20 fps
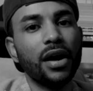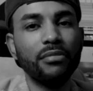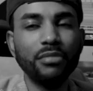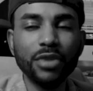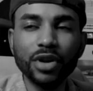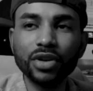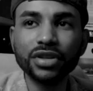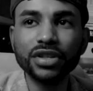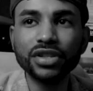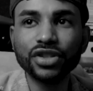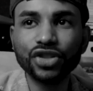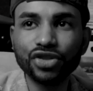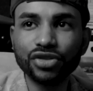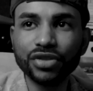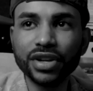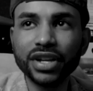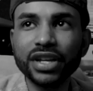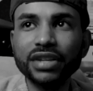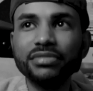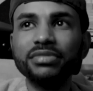1 million
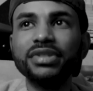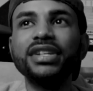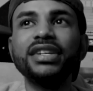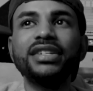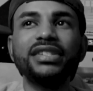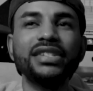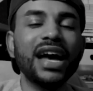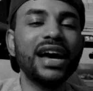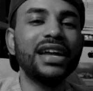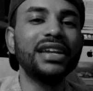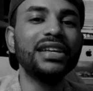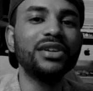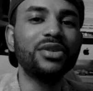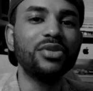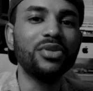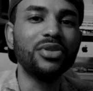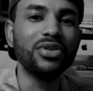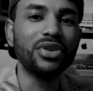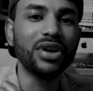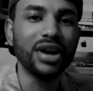streams does not
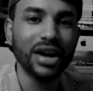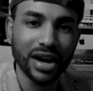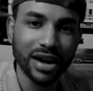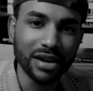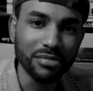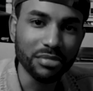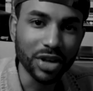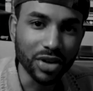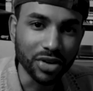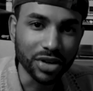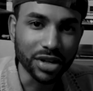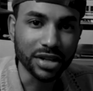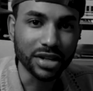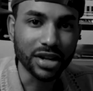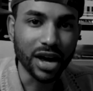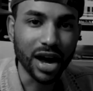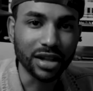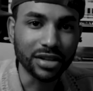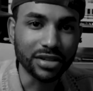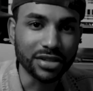equal $1
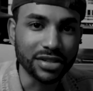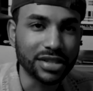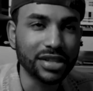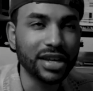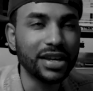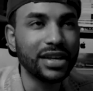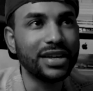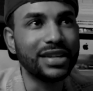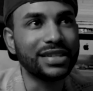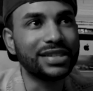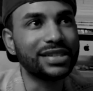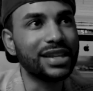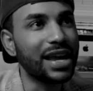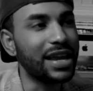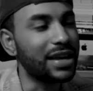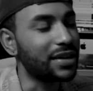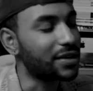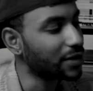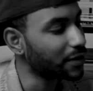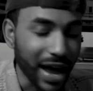million. It's
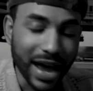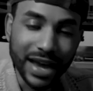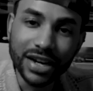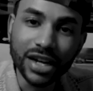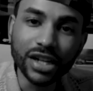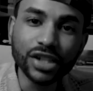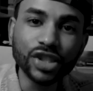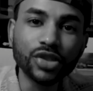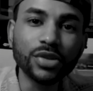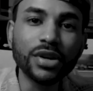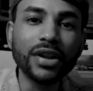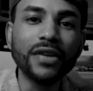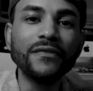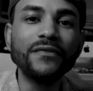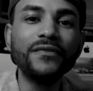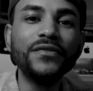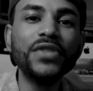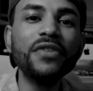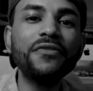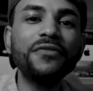like
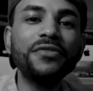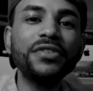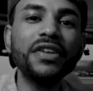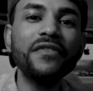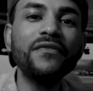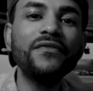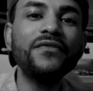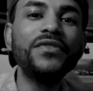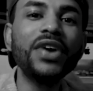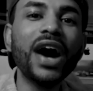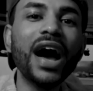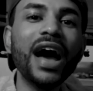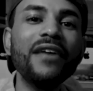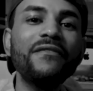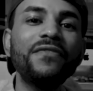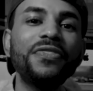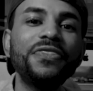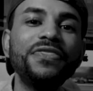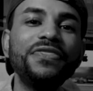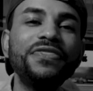
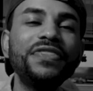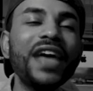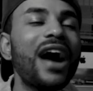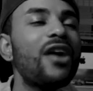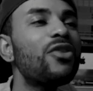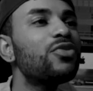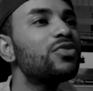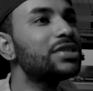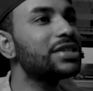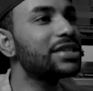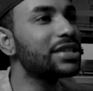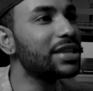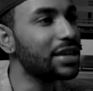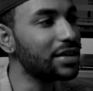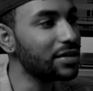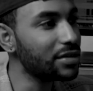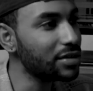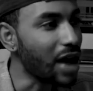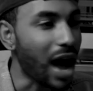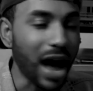
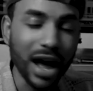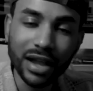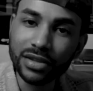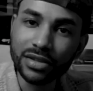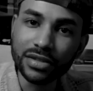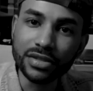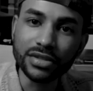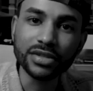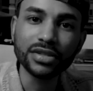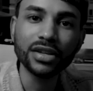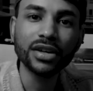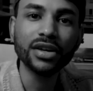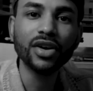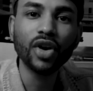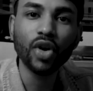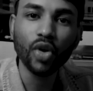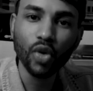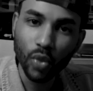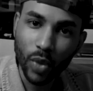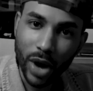
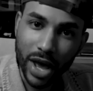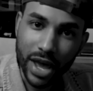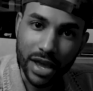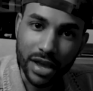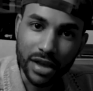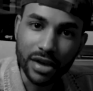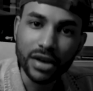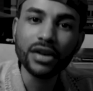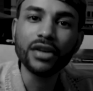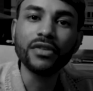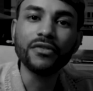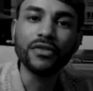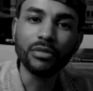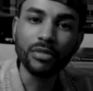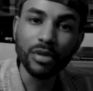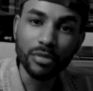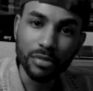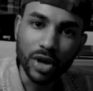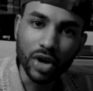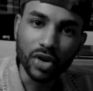$955,000 away
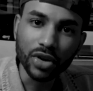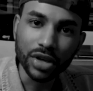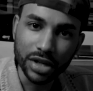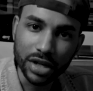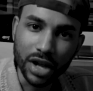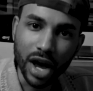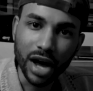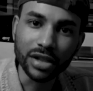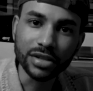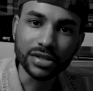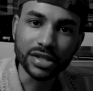from $1 million on